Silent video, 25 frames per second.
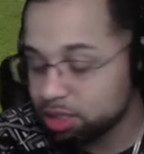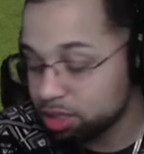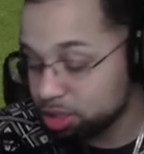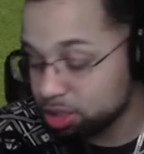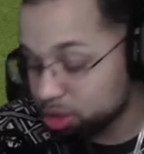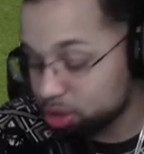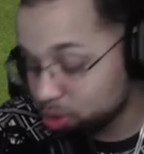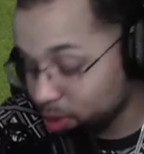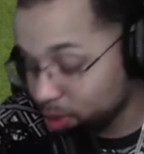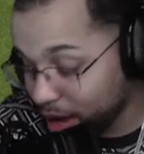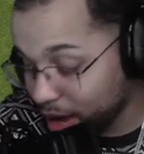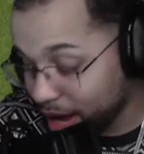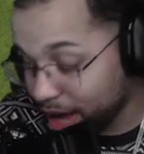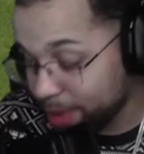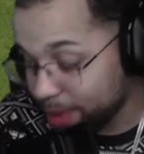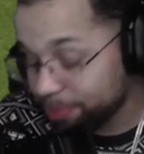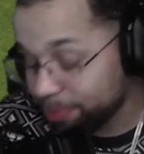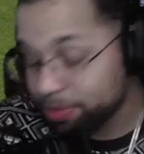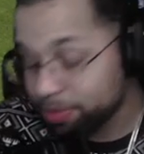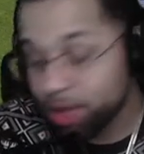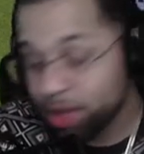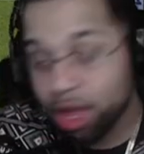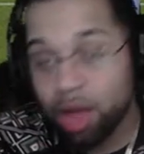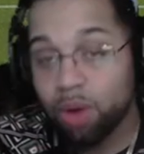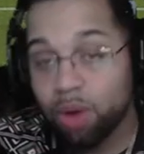To
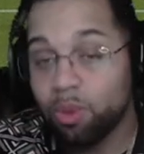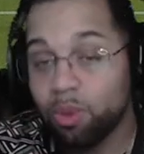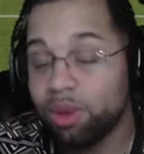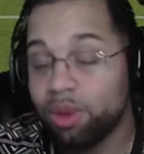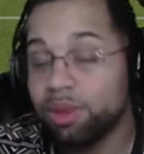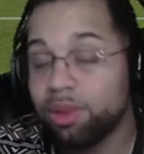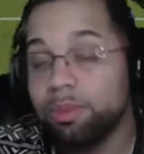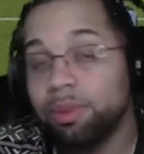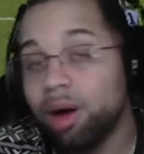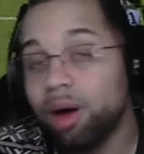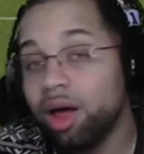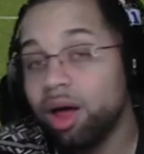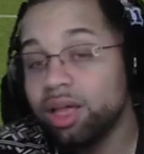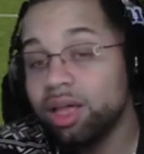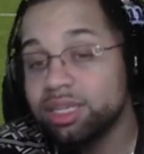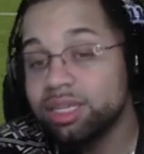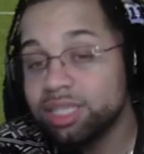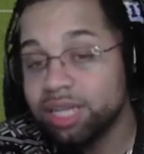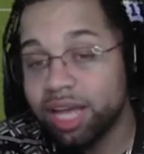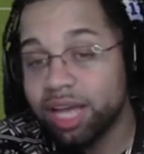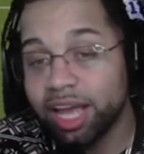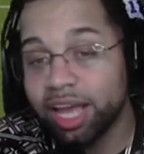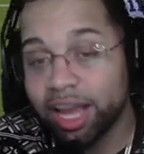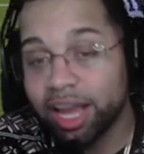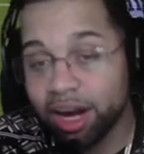swat while the
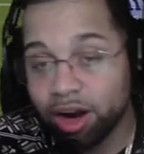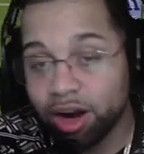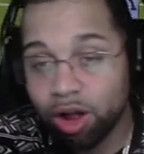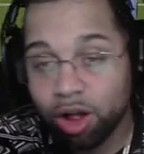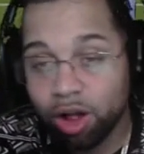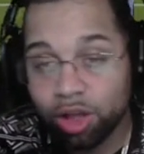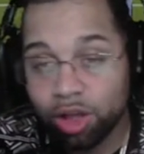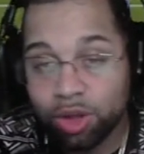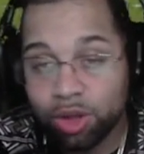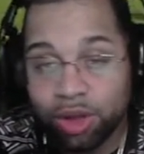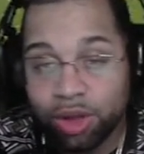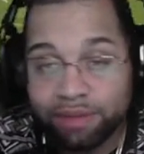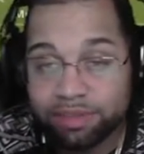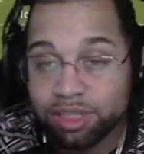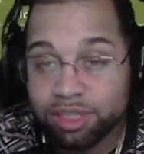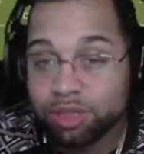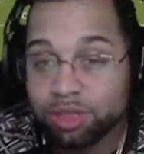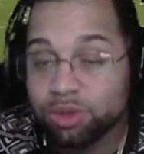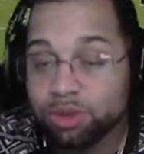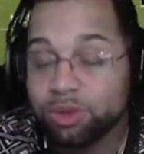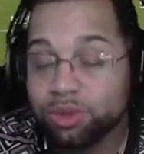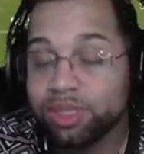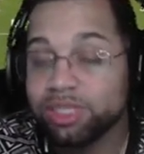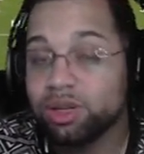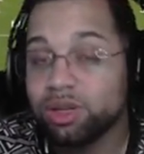ball is in the air, all you have
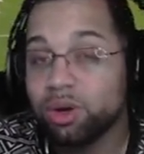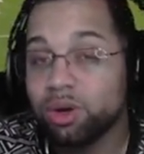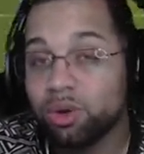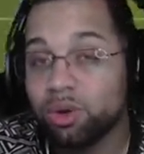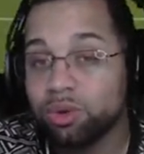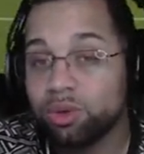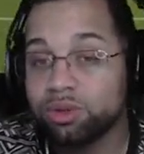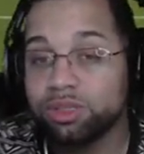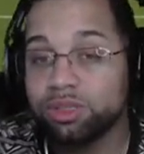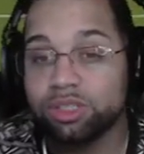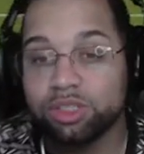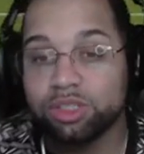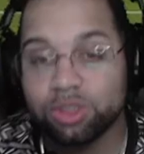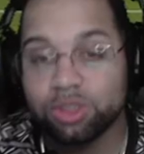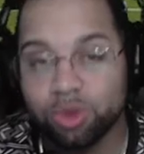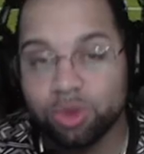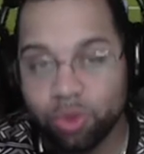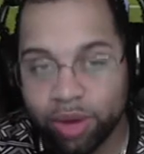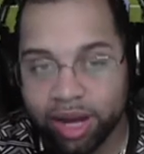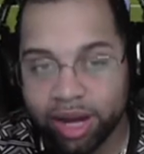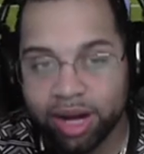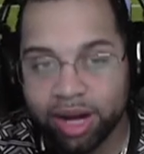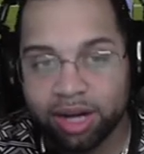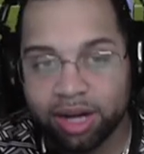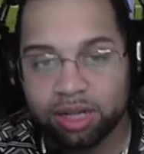to do is hold
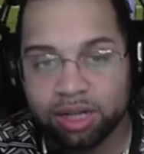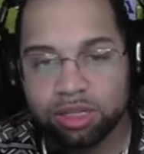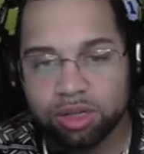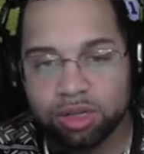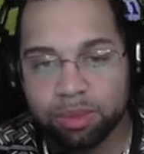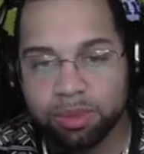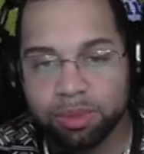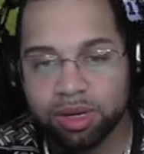square.